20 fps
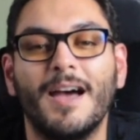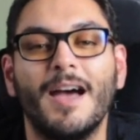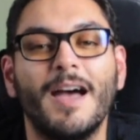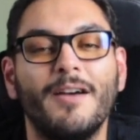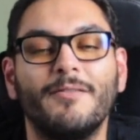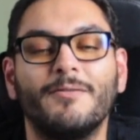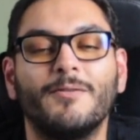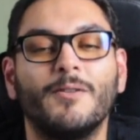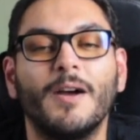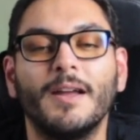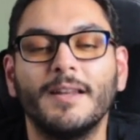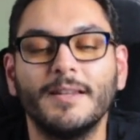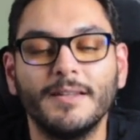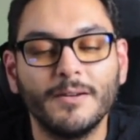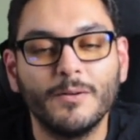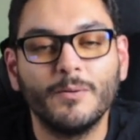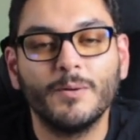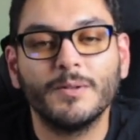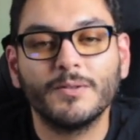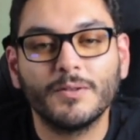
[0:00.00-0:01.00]
I have no
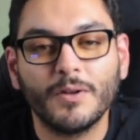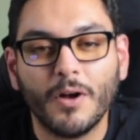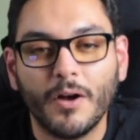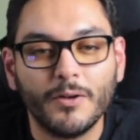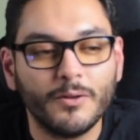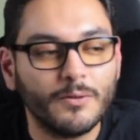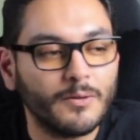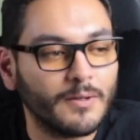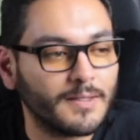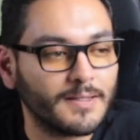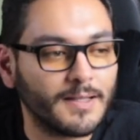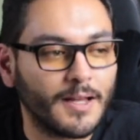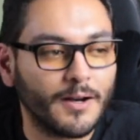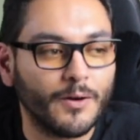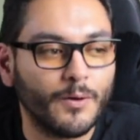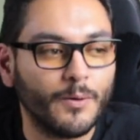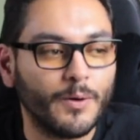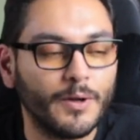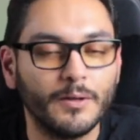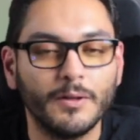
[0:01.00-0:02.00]
idea what to call you because I
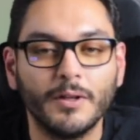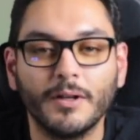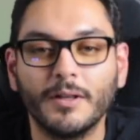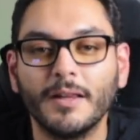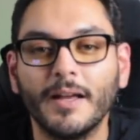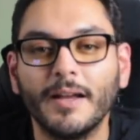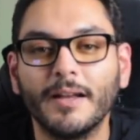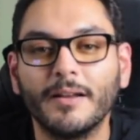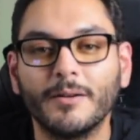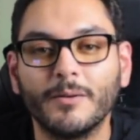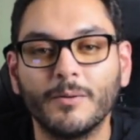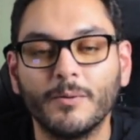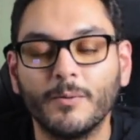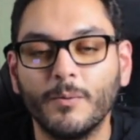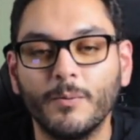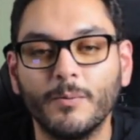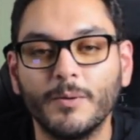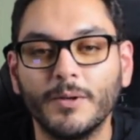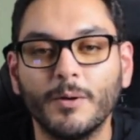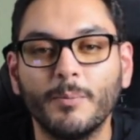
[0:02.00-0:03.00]
don't know what you look like, and
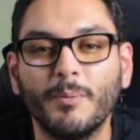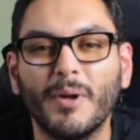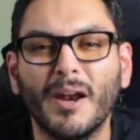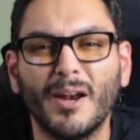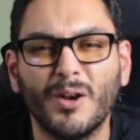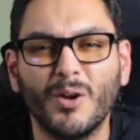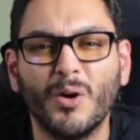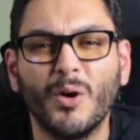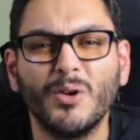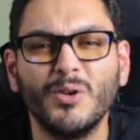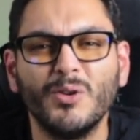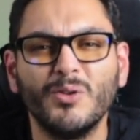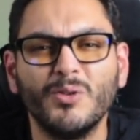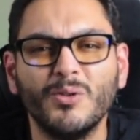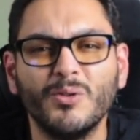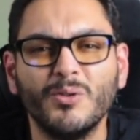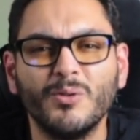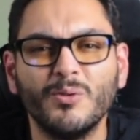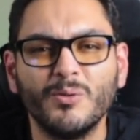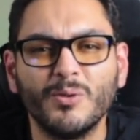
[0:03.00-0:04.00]
you know, but I know
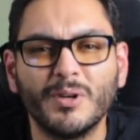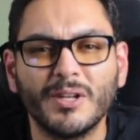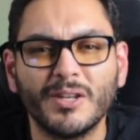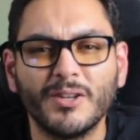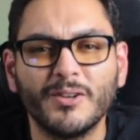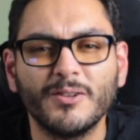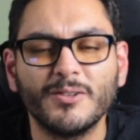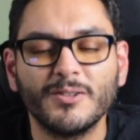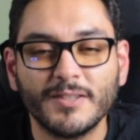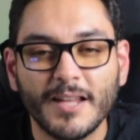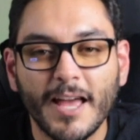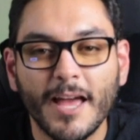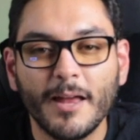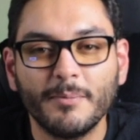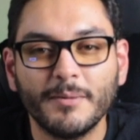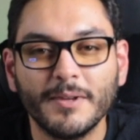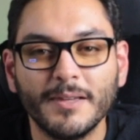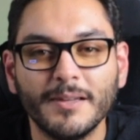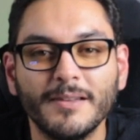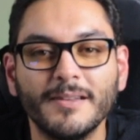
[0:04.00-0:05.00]
you can
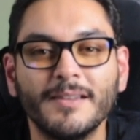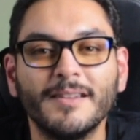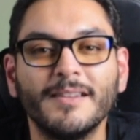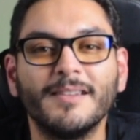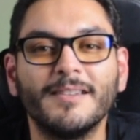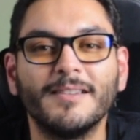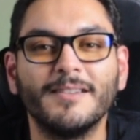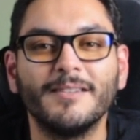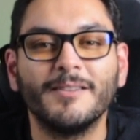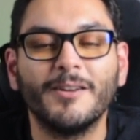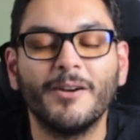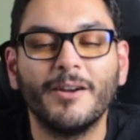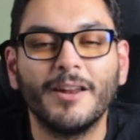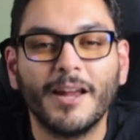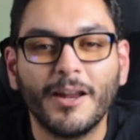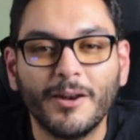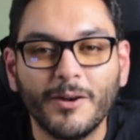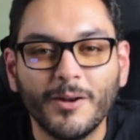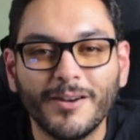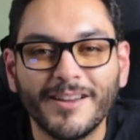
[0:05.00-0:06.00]
understand me, you know,
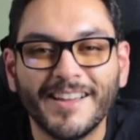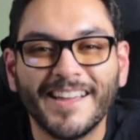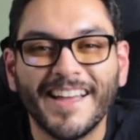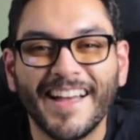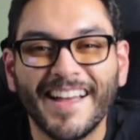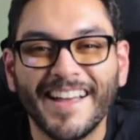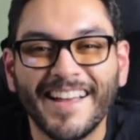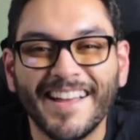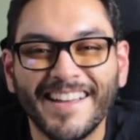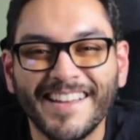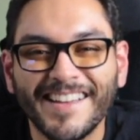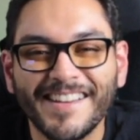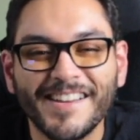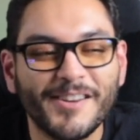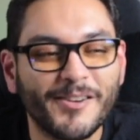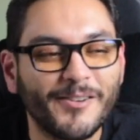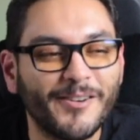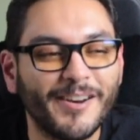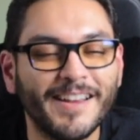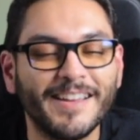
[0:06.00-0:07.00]
and I know,
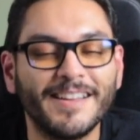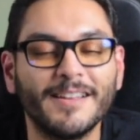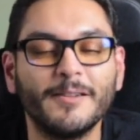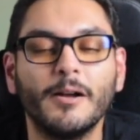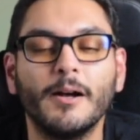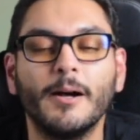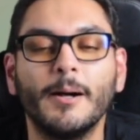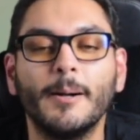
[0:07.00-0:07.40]
right?